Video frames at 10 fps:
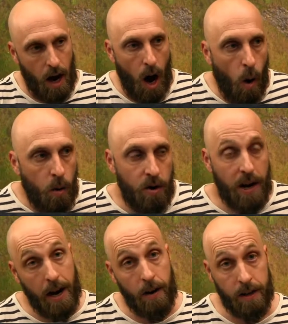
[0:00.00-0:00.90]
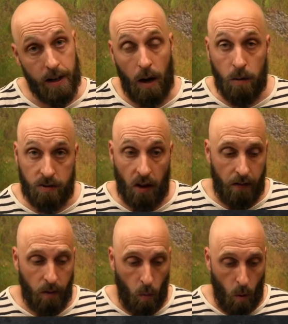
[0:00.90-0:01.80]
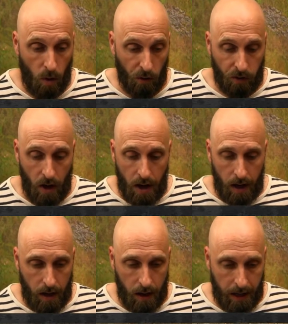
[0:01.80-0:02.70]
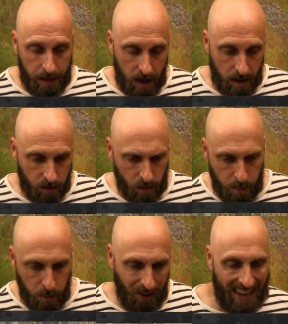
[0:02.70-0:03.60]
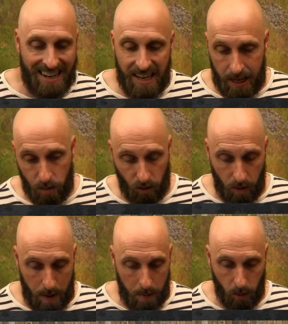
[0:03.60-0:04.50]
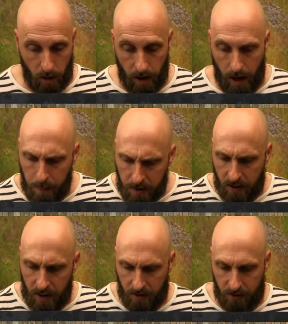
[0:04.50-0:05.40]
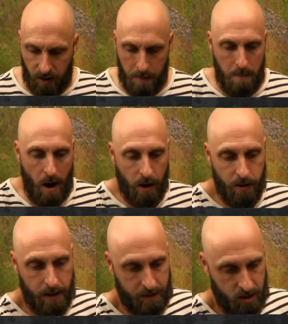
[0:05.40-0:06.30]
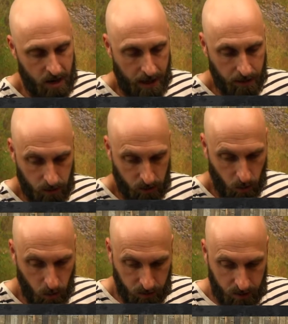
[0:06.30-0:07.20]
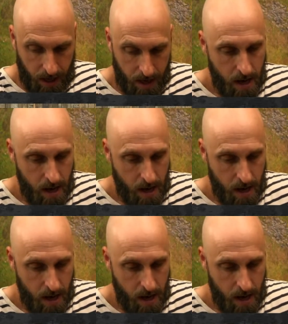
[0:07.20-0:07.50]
outer area outside the walls and sort of blend in with the people there? I'm going to say this is a moderate challenge. So we'll say